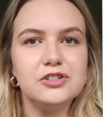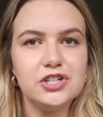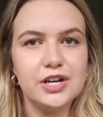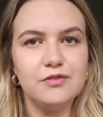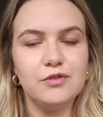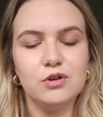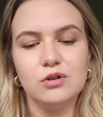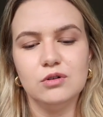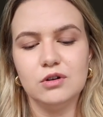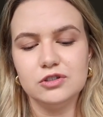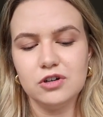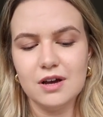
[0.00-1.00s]

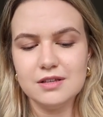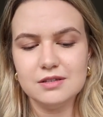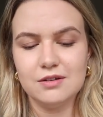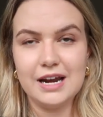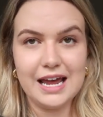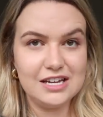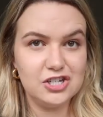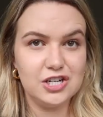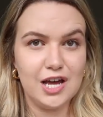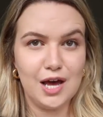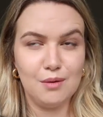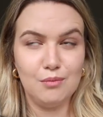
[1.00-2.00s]
cheerful. Try this on in
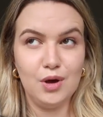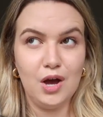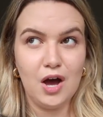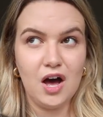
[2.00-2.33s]
H&M